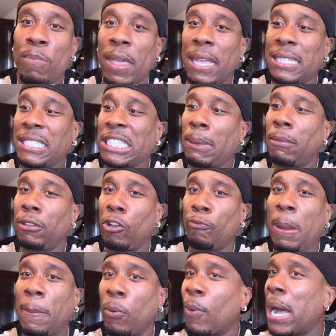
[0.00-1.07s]
and some of those
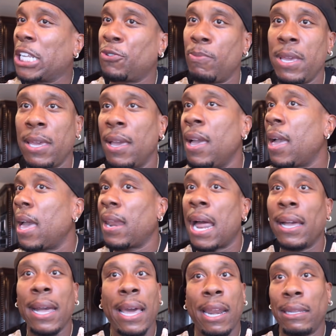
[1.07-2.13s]
people watch me and
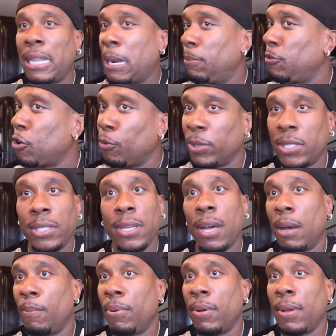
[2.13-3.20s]
I gotta let them know what's
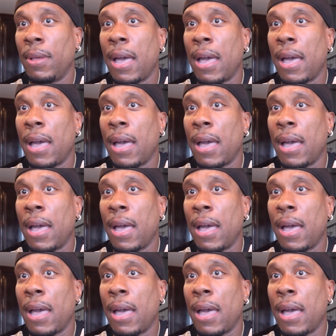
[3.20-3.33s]
up